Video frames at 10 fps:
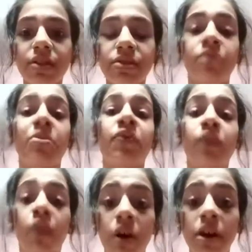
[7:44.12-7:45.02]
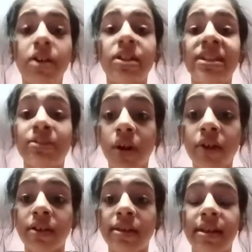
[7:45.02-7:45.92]
So before
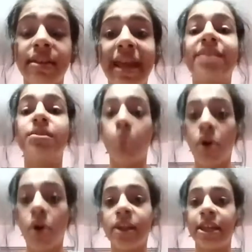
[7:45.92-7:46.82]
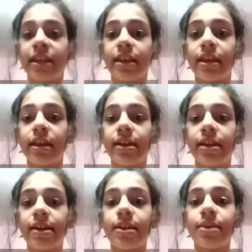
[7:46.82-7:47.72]
dawn the next morning,
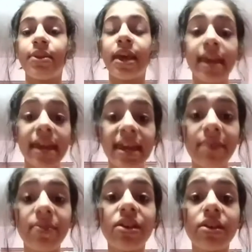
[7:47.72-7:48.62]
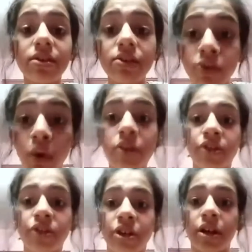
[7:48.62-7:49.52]
the enemy
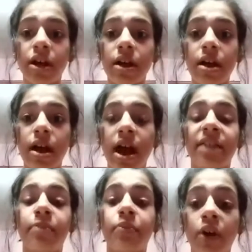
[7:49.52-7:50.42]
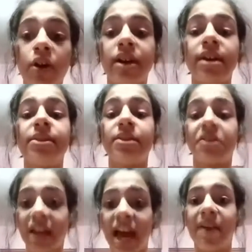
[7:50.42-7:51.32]
soldier had broken their
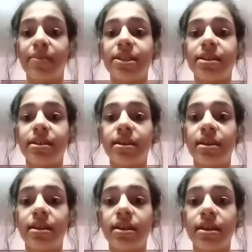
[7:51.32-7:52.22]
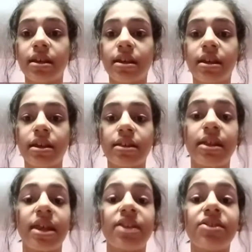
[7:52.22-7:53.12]
camps.
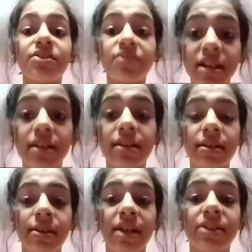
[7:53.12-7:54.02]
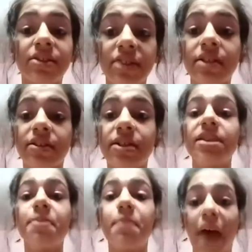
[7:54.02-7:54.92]
They
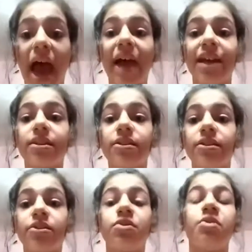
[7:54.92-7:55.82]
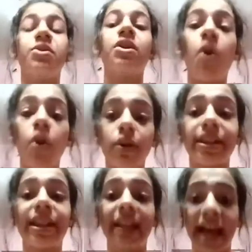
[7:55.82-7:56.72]
retreated back to their own
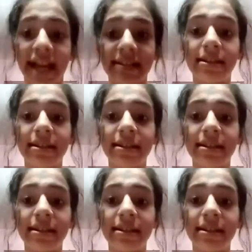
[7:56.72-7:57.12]
land.